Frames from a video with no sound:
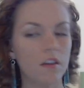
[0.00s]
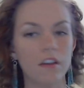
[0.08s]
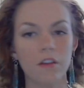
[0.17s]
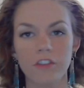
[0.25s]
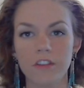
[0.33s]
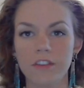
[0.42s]

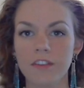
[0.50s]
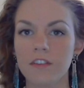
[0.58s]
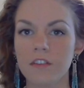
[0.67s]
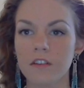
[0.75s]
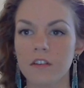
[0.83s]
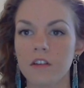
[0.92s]
Now
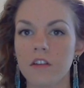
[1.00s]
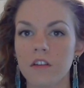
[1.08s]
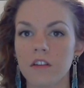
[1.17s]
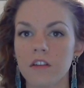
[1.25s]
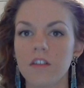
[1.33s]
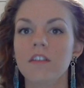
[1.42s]
just
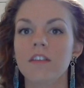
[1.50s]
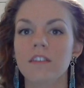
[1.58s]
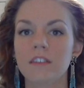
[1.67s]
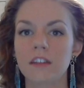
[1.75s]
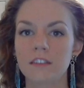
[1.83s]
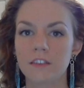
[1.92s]

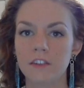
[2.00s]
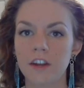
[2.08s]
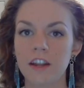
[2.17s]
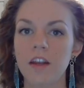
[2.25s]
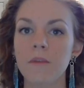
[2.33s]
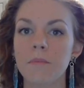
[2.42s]
sit
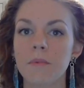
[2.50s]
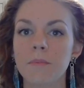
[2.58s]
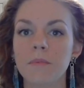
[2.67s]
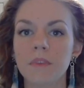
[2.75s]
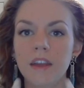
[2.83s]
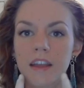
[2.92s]
straight up
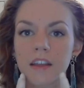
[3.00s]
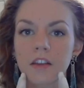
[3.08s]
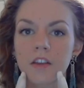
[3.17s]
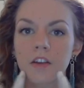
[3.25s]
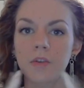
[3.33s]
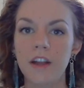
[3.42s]

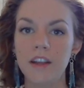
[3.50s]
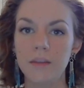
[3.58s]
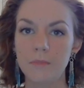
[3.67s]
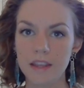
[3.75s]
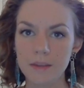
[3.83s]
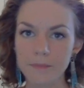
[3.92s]
and look right
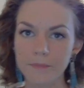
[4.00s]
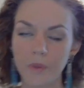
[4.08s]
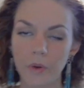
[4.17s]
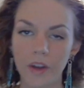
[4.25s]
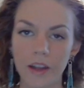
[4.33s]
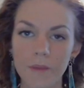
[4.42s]
at me,
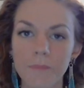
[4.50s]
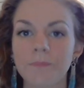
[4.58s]
okay?